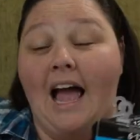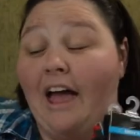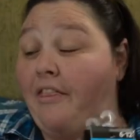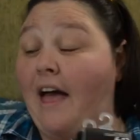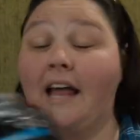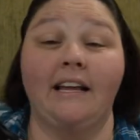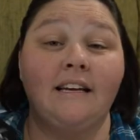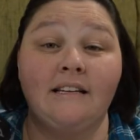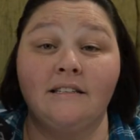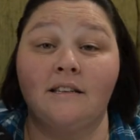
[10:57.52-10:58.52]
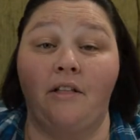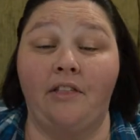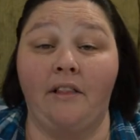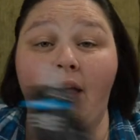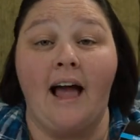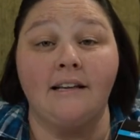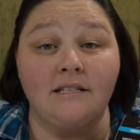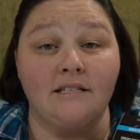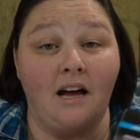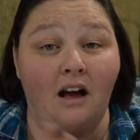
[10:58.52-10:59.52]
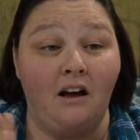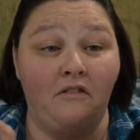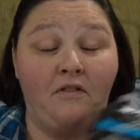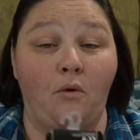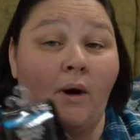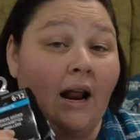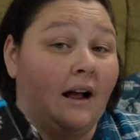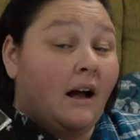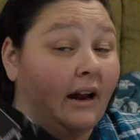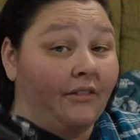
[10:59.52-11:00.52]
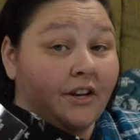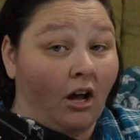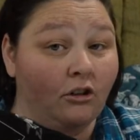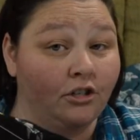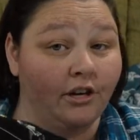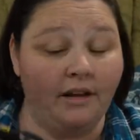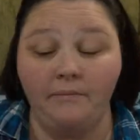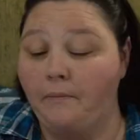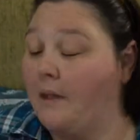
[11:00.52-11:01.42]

And that is the last of what I got at the Dollar Tree.